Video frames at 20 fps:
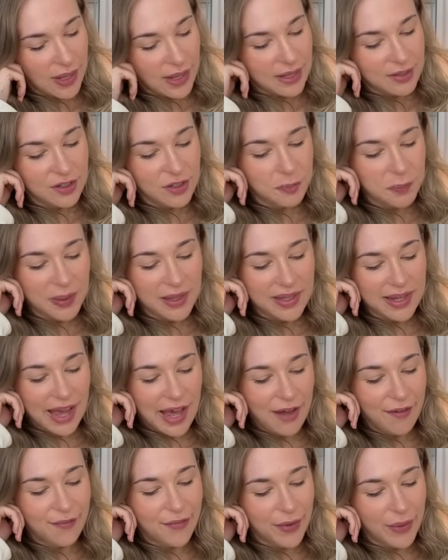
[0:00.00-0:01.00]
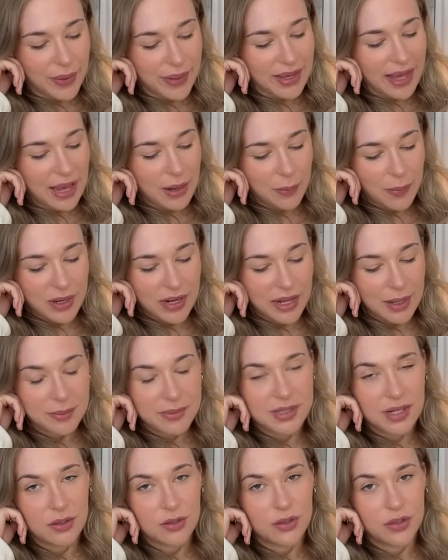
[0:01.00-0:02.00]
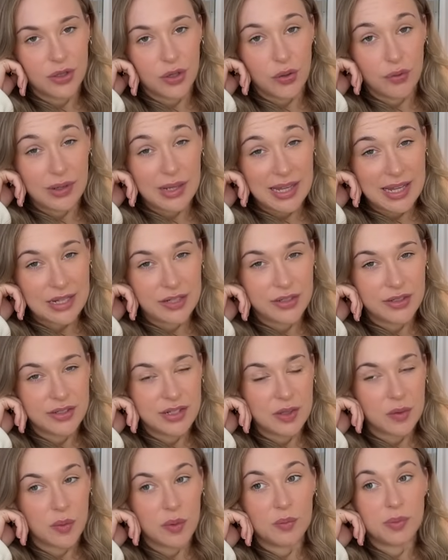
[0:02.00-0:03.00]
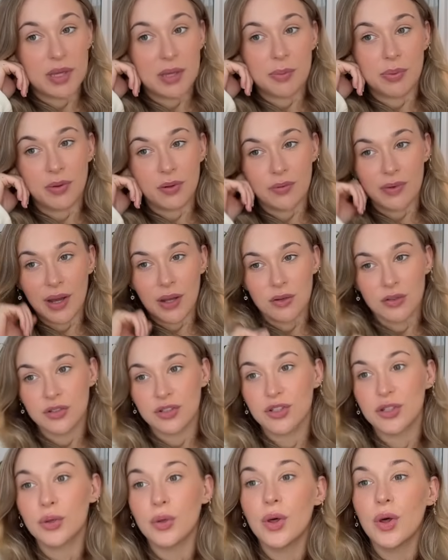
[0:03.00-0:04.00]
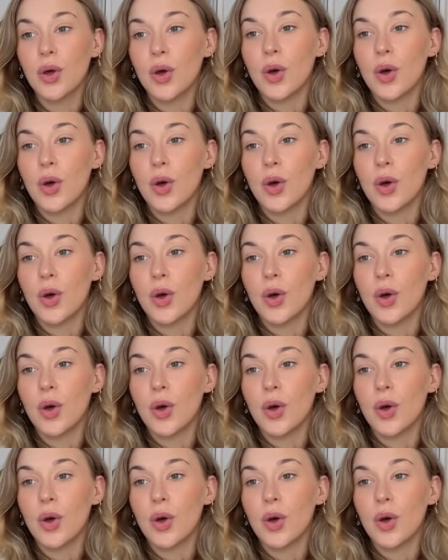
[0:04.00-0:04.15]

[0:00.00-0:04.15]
Just be careful, again, when it comes down to your relationships with people around you,